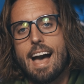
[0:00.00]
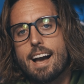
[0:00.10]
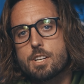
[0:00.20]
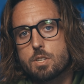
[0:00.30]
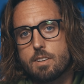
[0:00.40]

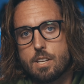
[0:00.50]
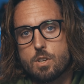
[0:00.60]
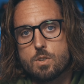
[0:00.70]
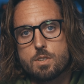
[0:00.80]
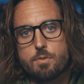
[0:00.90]
actually
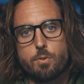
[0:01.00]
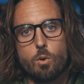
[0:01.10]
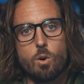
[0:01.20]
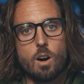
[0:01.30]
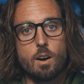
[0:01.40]
used
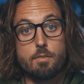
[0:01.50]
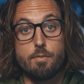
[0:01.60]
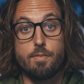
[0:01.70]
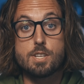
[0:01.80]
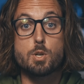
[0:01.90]
for
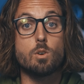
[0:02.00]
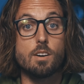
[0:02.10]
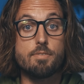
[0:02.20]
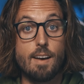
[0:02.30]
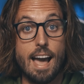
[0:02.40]
visual
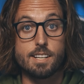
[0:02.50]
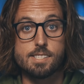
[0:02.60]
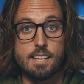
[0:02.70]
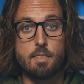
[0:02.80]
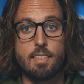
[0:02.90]

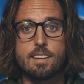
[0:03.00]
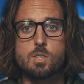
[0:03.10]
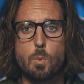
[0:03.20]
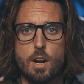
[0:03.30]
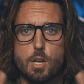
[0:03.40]
effects and
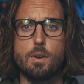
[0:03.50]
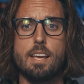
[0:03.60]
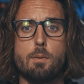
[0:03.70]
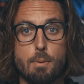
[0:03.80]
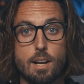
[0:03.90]
things where you
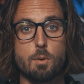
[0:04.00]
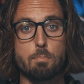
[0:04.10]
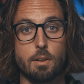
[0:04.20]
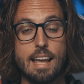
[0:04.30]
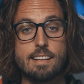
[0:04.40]
need bigger
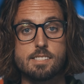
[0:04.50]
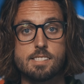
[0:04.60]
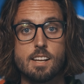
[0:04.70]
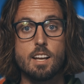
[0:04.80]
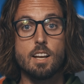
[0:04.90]
plates